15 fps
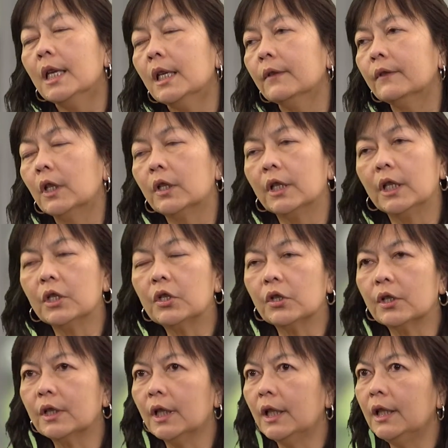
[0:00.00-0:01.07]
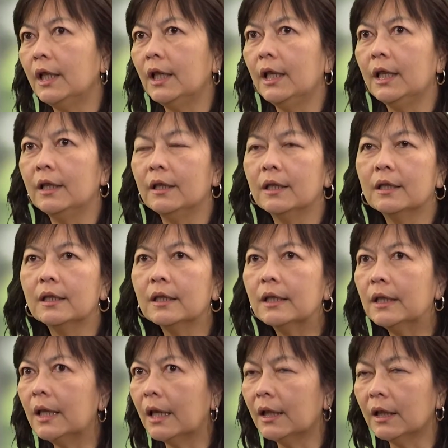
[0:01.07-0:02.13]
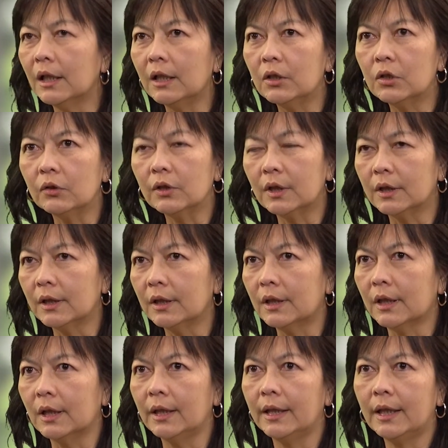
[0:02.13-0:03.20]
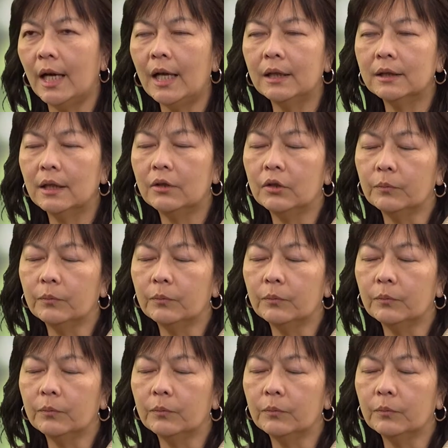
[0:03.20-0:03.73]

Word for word: if they're interested in getting into statistical analysis